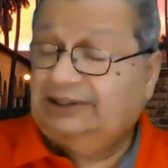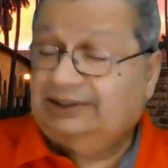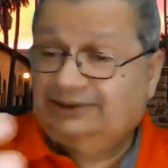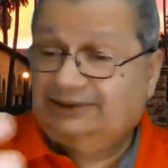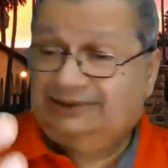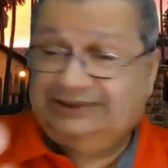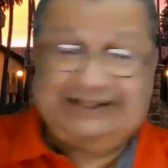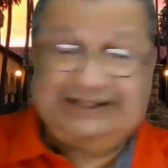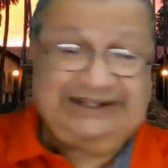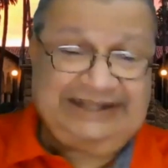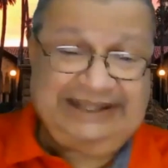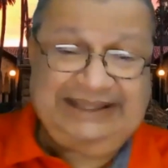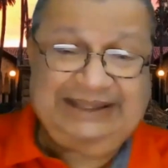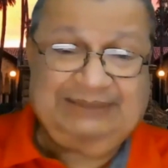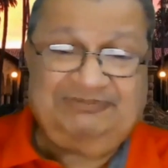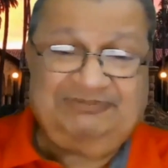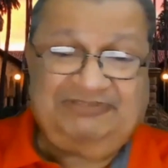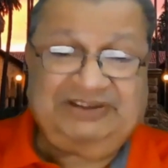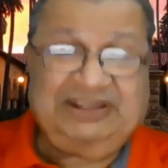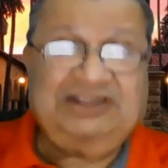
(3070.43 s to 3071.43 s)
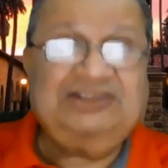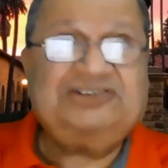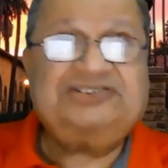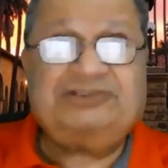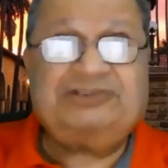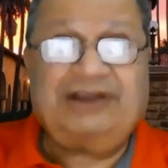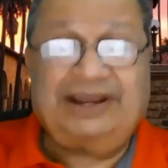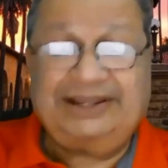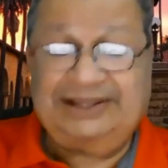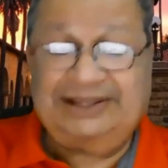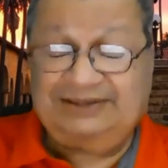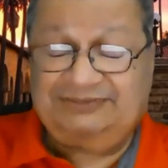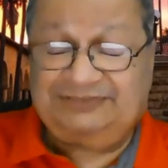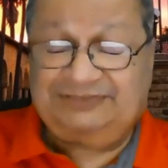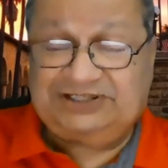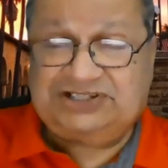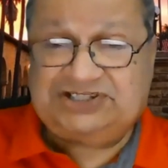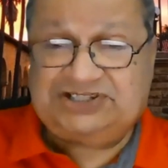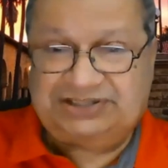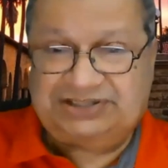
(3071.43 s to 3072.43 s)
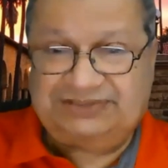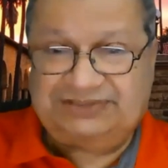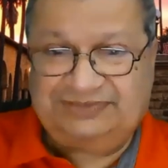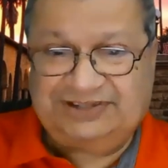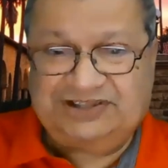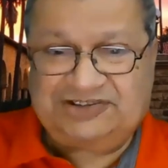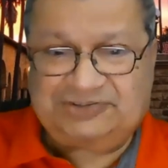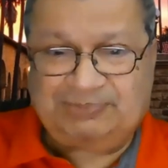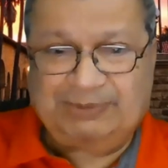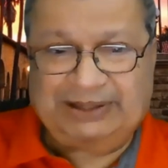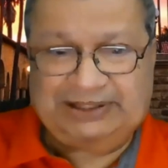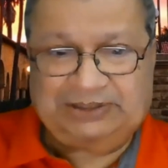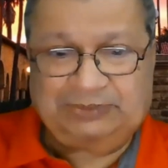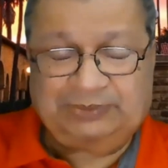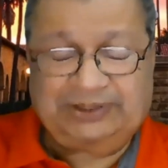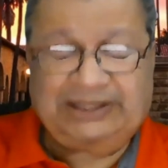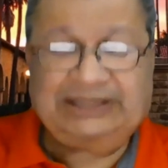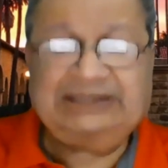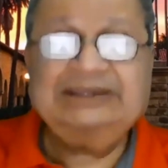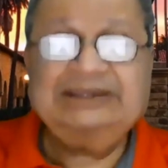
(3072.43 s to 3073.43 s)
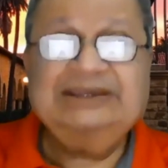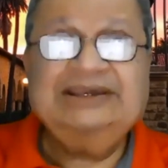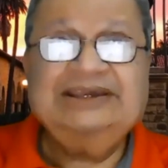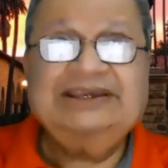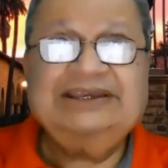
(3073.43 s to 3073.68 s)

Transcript: And the DMV is trying a version of this, by the way.